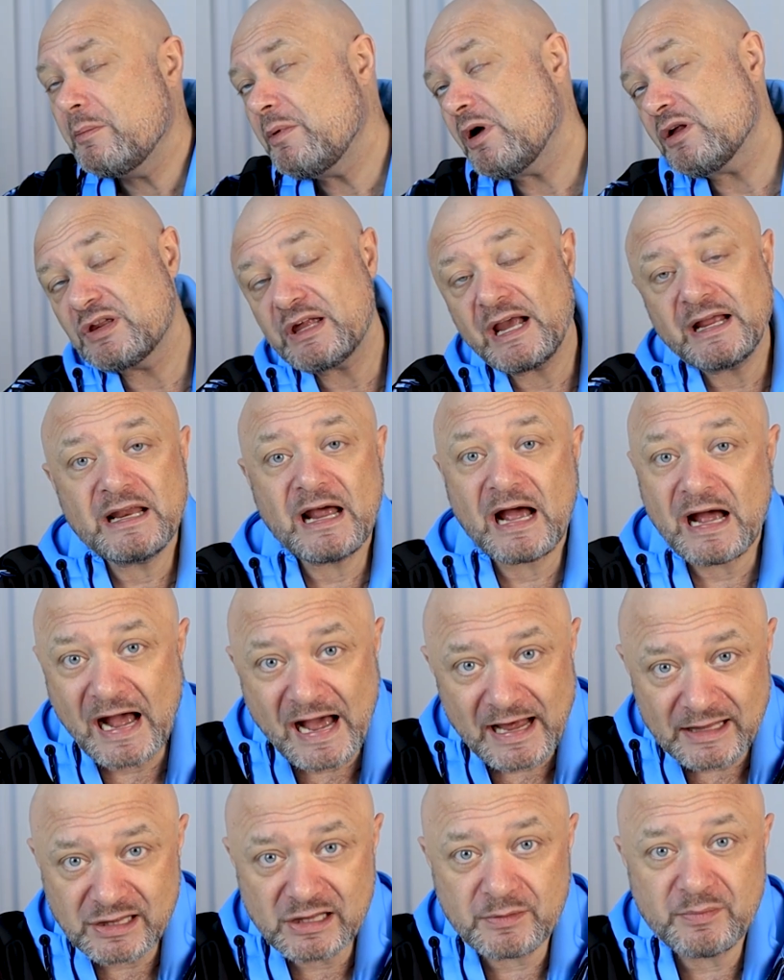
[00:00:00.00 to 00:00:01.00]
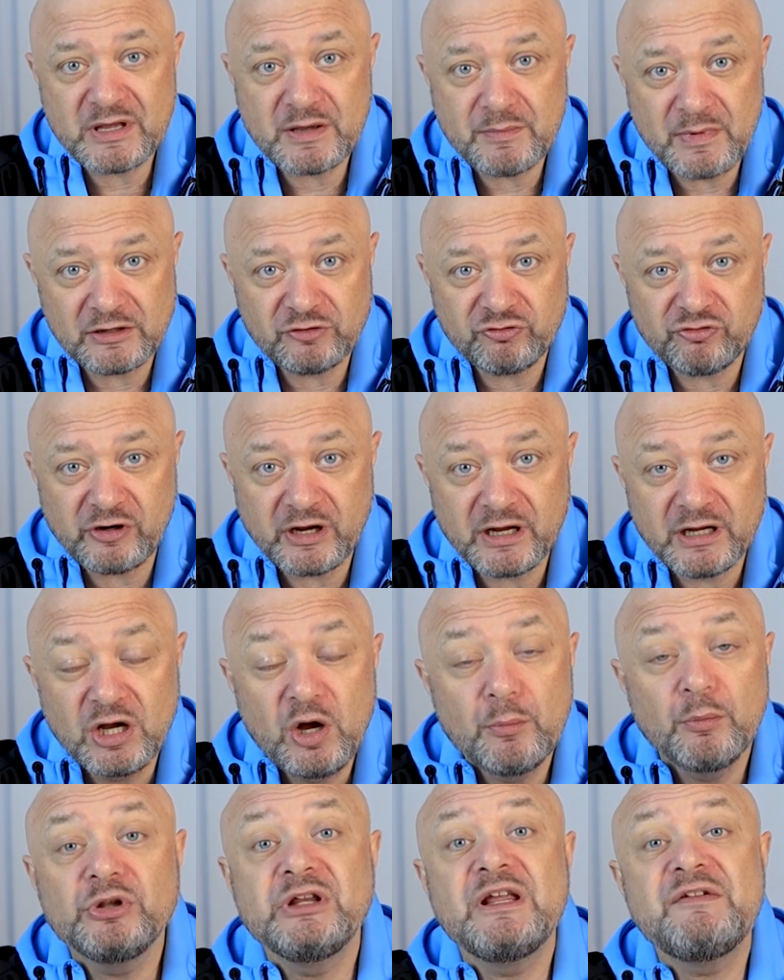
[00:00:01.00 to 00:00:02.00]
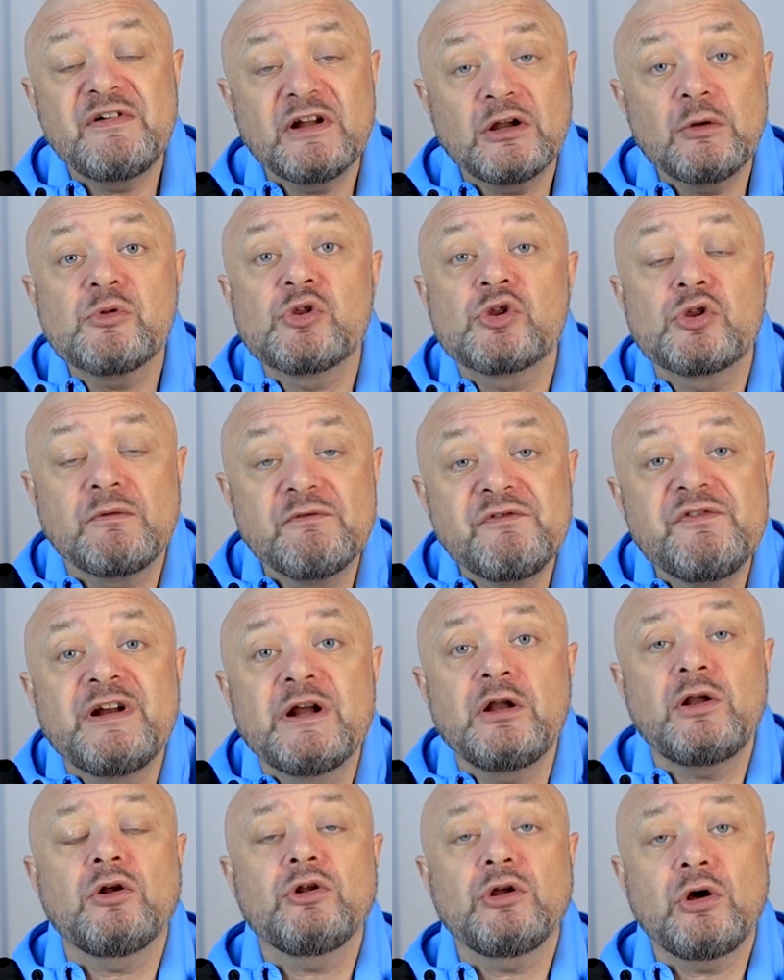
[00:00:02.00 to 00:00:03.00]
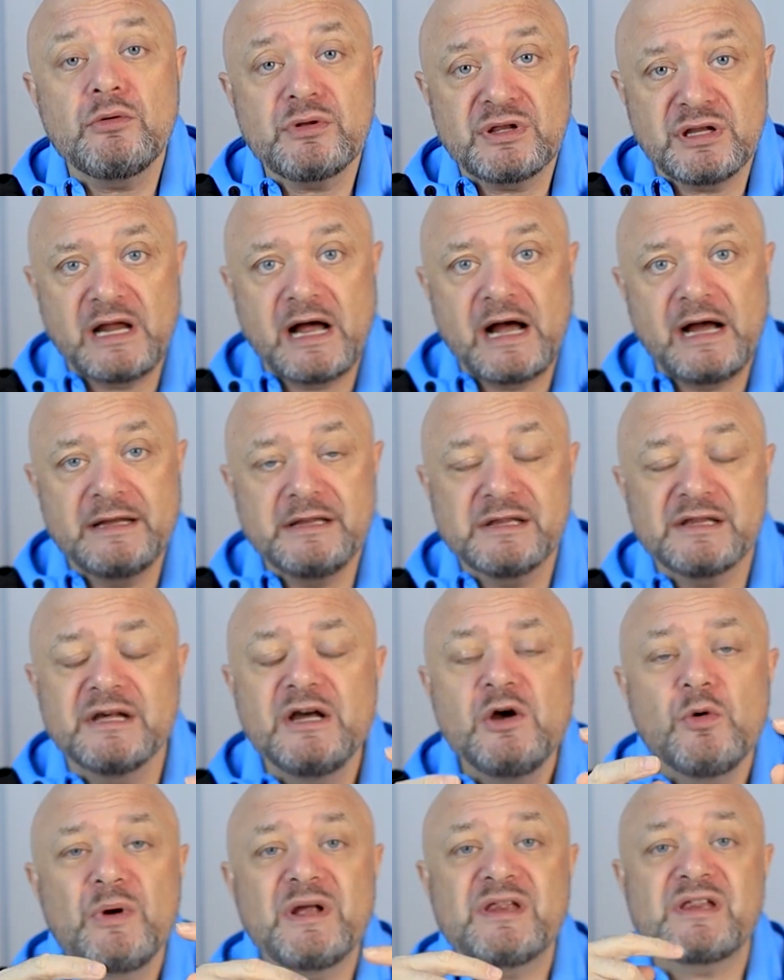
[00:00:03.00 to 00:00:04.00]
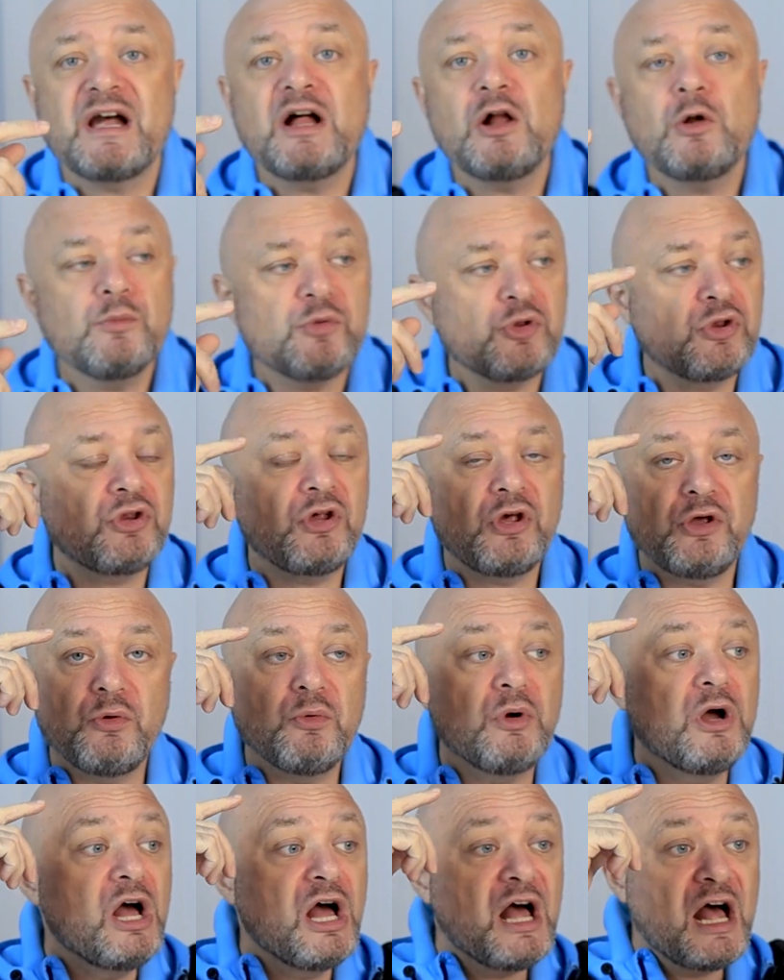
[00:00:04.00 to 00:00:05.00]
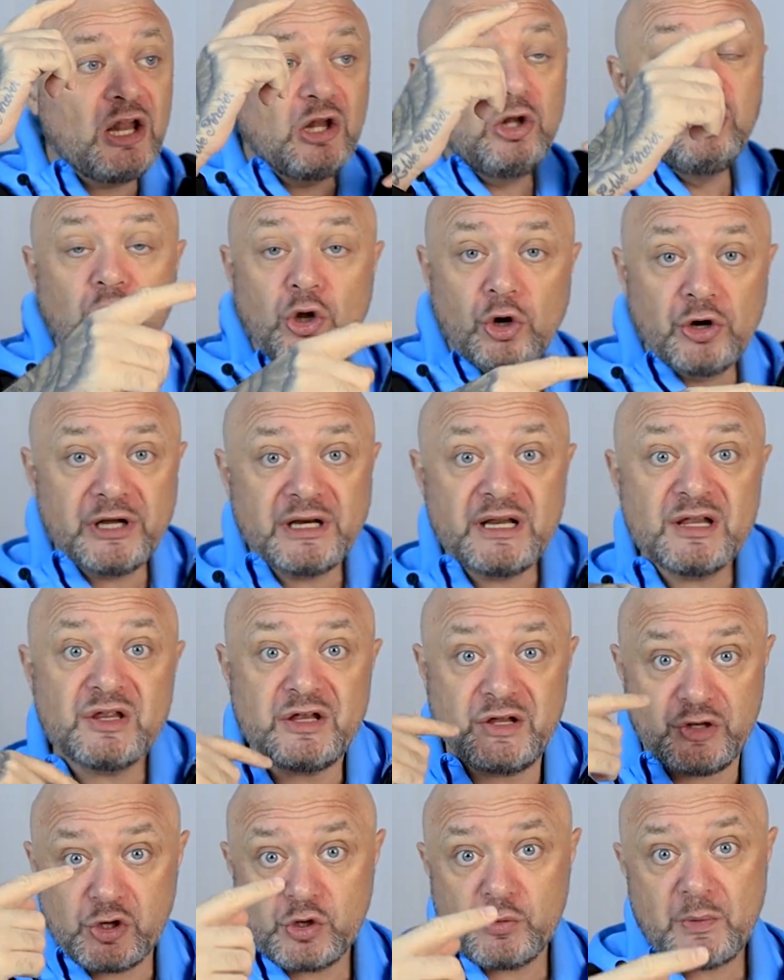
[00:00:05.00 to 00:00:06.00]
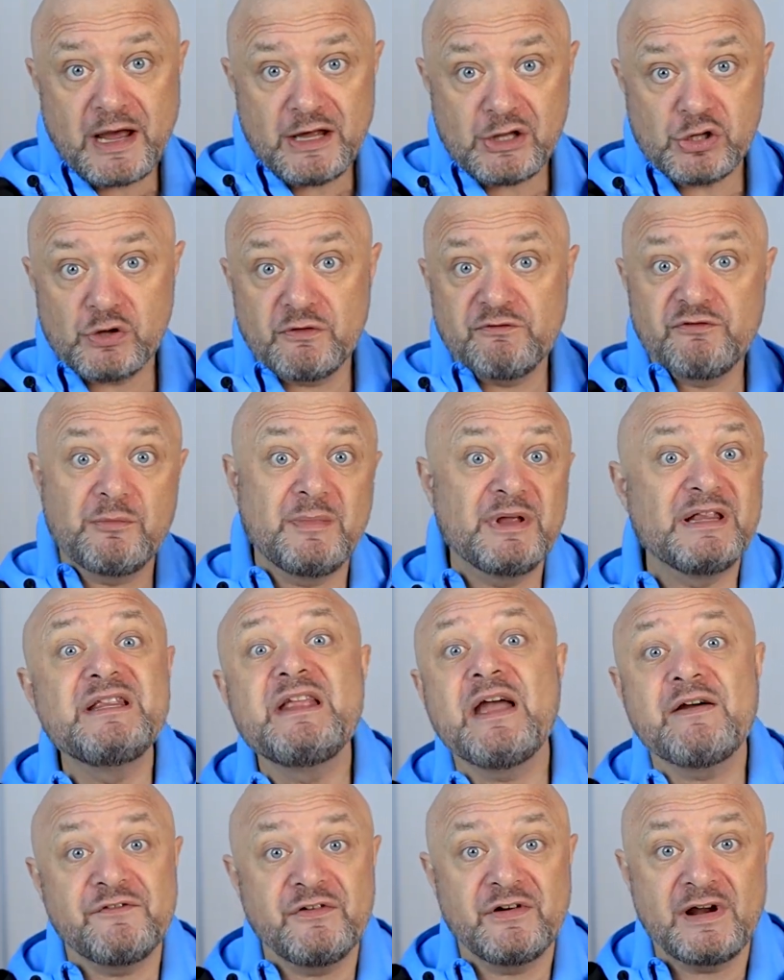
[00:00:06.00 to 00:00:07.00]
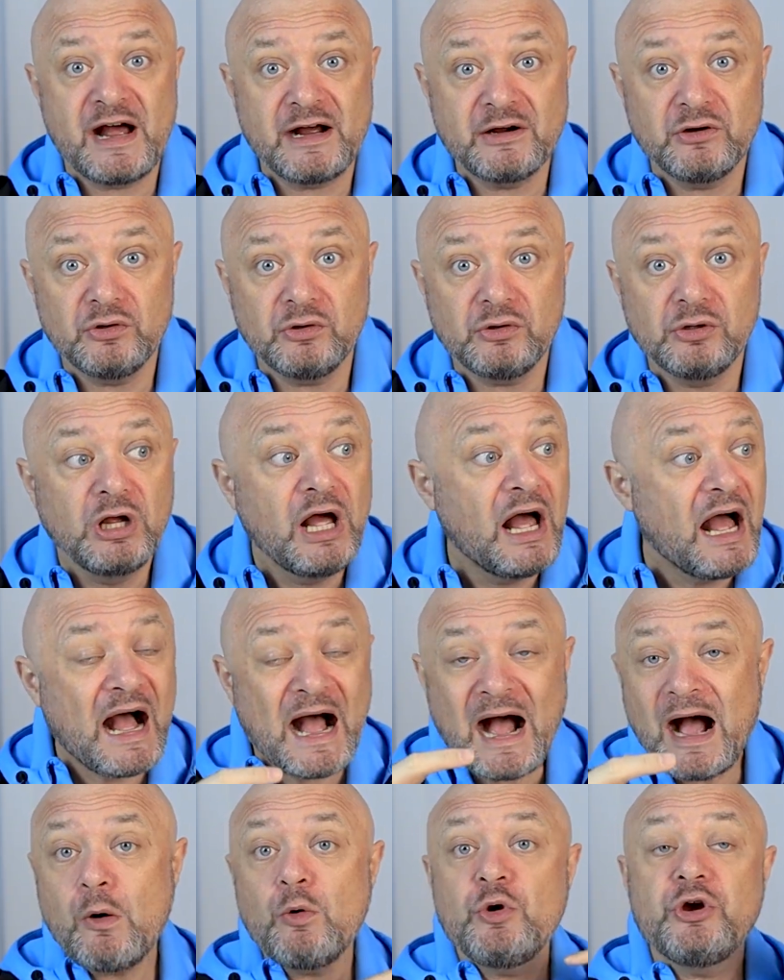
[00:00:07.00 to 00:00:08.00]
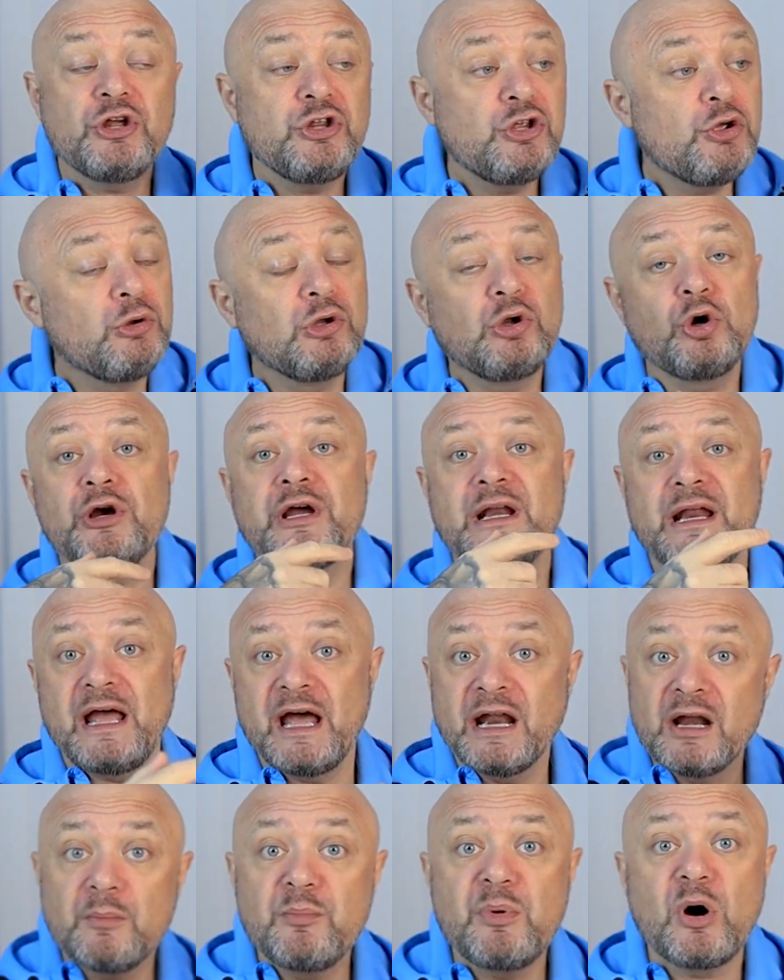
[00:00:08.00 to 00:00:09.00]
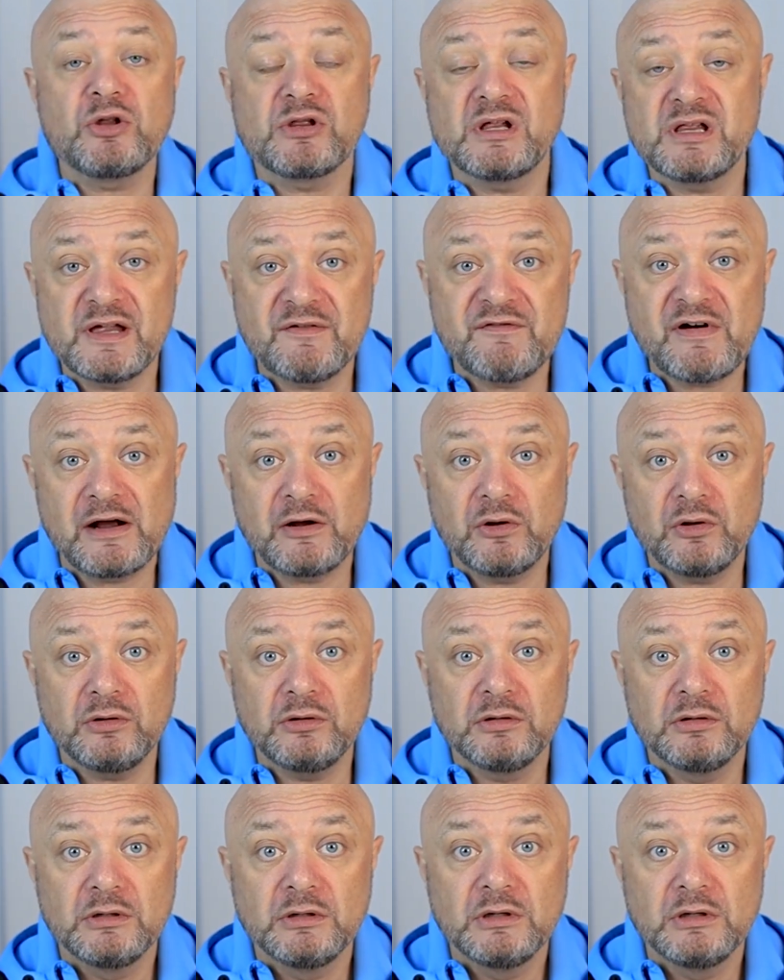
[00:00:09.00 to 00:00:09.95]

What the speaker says: I'm not saying that has to be your mantra, but develop something along those lines which helps you look at the situation from a different angle. How can you look at it in a positive angle?